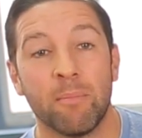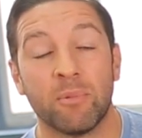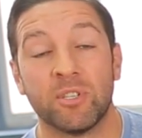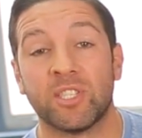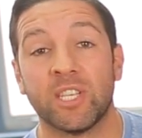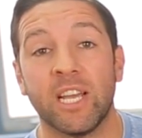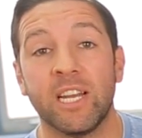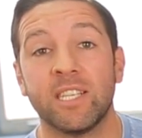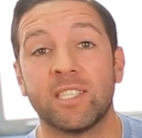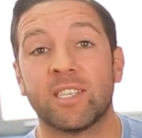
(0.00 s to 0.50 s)

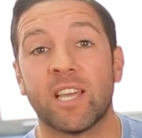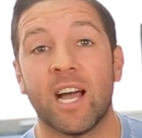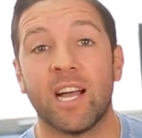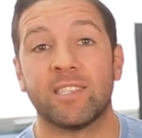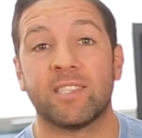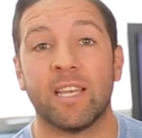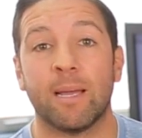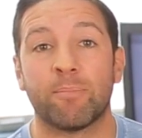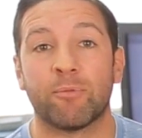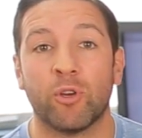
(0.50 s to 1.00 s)
Mercedes
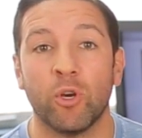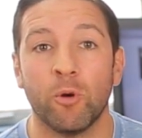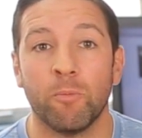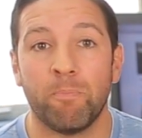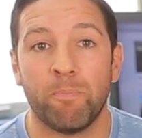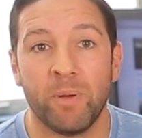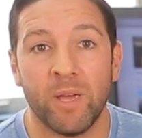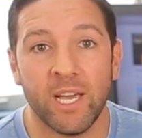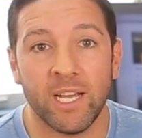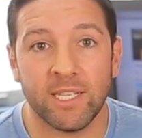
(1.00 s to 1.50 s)
Concept
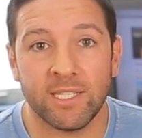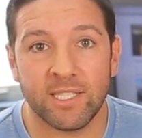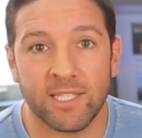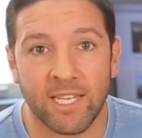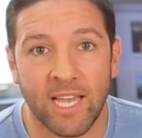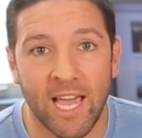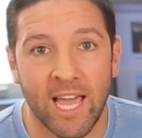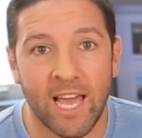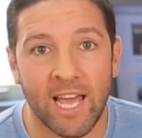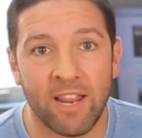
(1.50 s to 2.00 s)
Coupe
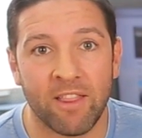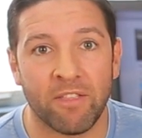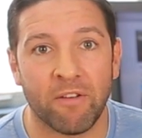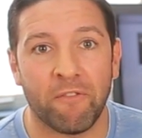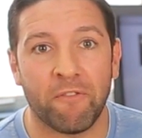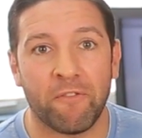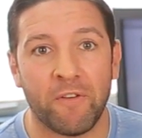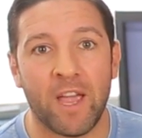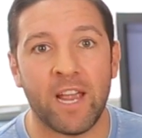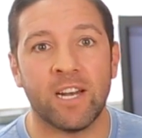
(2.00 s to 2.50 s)
picks, and the
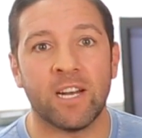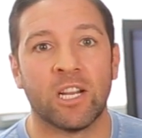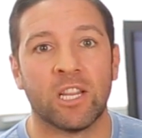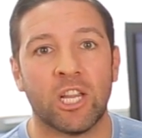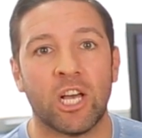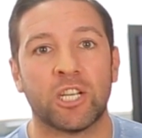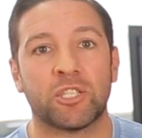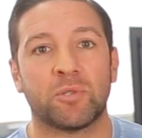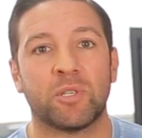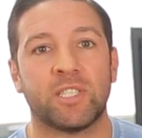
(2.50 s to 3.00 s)

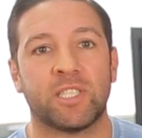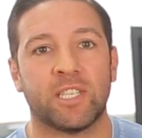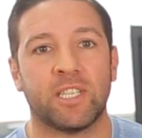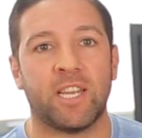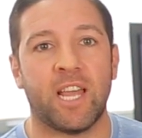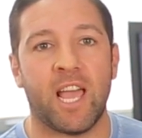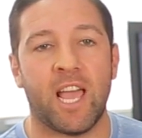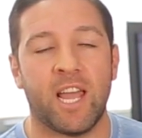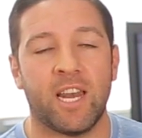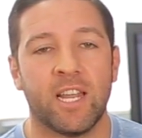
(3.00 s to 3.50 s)
Phaeton luxury
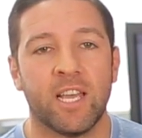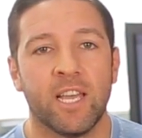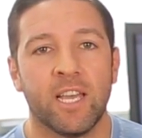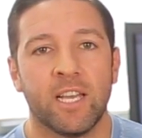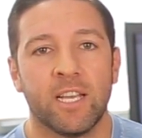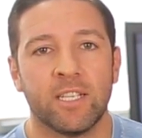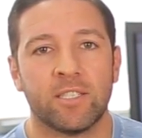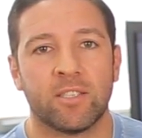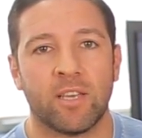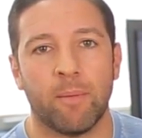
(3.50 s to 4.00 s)
sedan
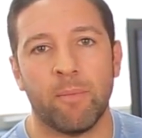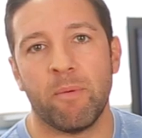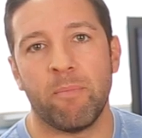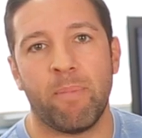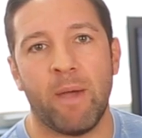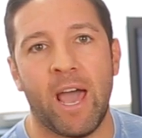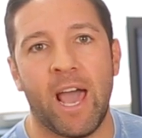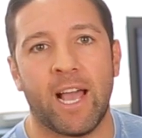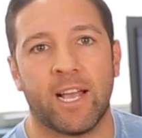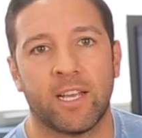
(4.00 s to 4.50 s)
is coming
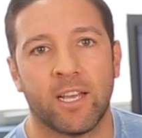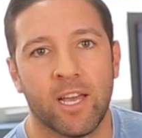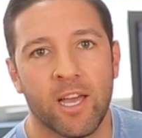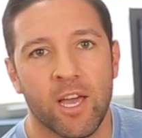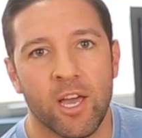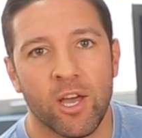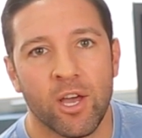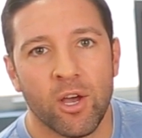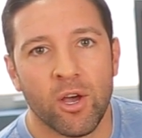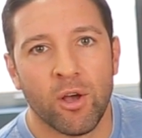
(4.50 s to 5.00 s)
back.
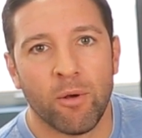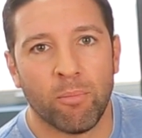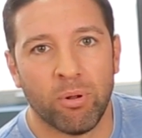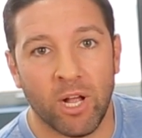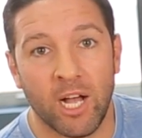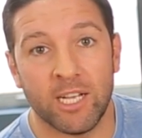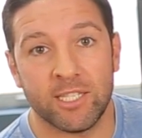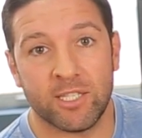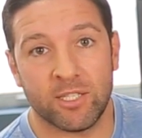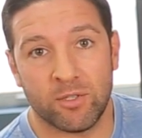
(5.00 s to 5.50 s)

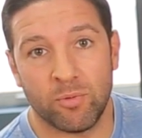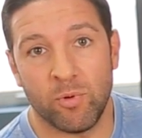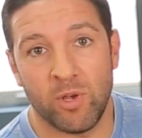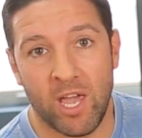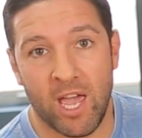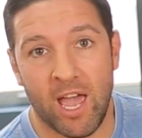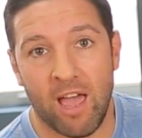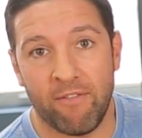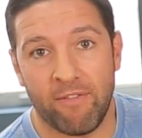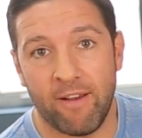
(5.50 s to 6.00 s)
Plus, we
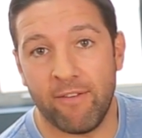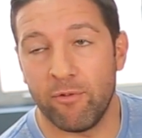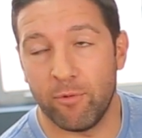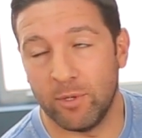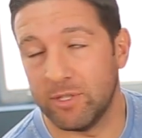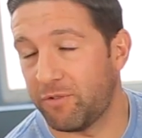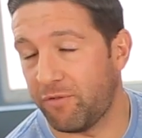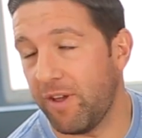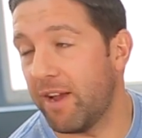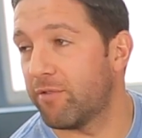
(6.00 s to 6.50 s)
have
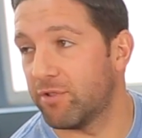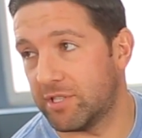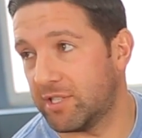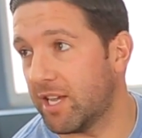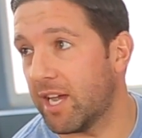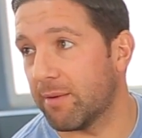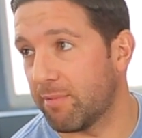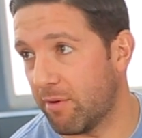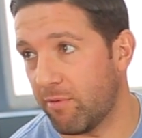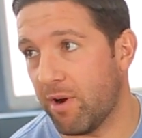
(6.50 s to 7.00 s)
everyone's favorite
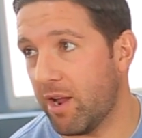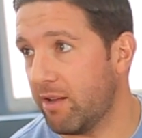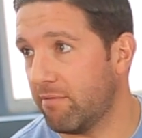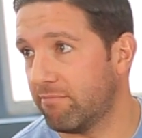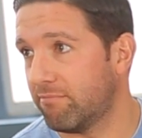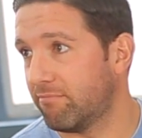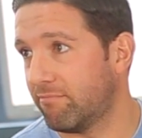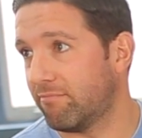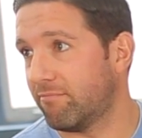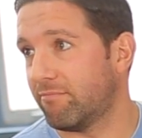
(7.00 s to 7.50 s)
segment, right?
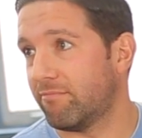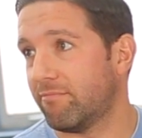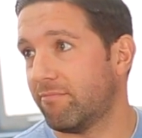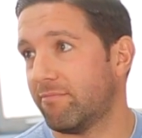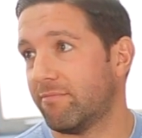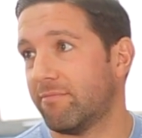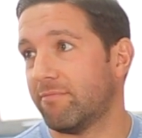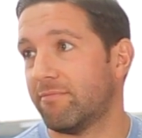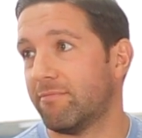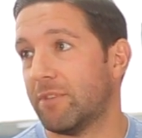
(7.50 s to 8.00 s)

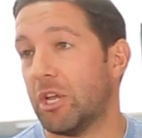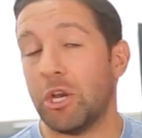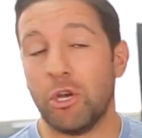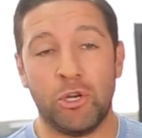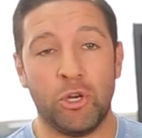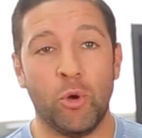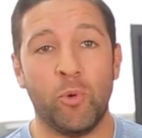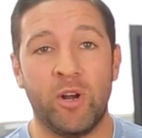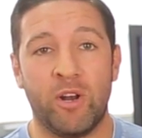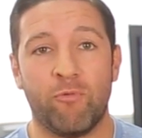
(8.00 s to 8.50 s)

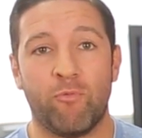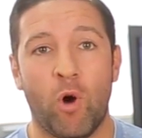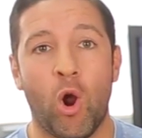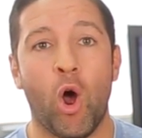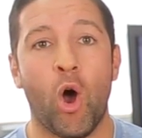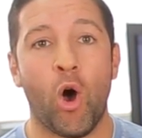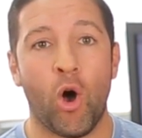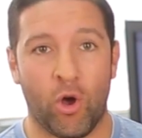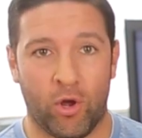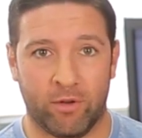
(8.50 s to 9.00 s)
Doing it
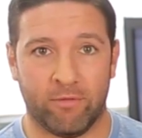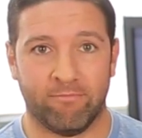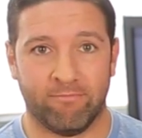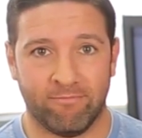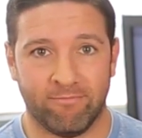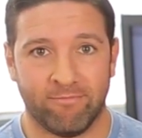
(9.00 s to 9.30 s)
wrong.